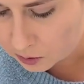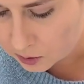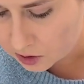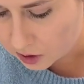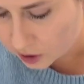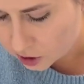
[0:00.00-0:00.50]
we
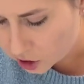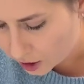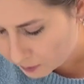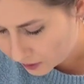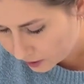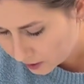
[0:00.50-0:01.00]
start
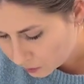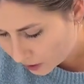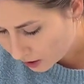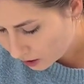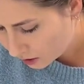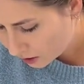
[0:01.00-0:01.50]
chopping this way,
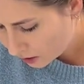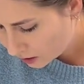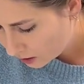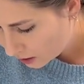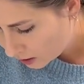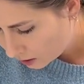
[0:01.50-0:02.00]

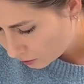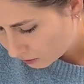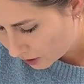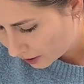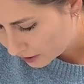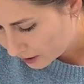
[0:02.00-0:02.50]
we've
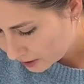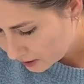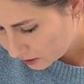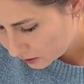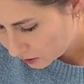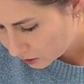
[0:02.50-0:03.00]
got nice
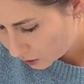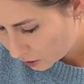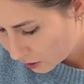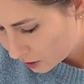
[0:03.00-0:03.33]
little